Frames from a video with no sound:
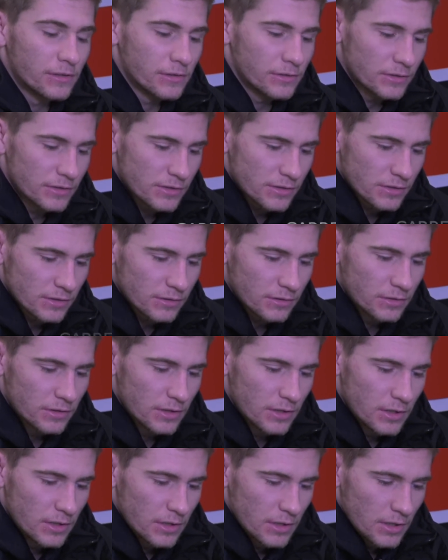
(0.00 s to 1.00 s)
And so
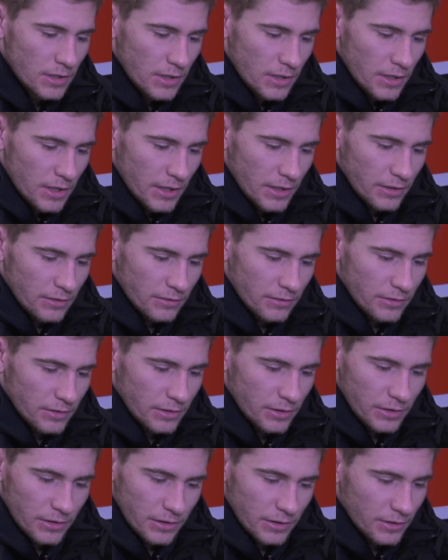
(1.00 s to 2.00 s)
I didn't
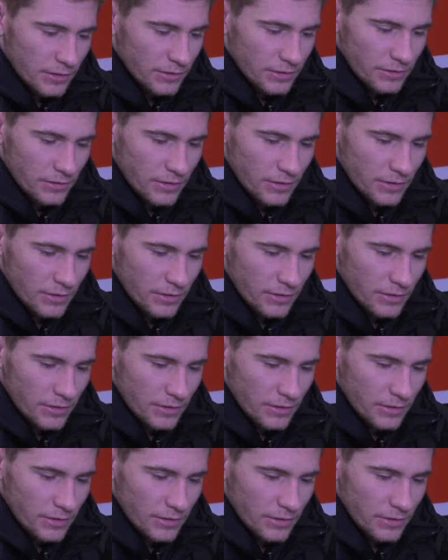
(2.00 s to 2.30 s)
really do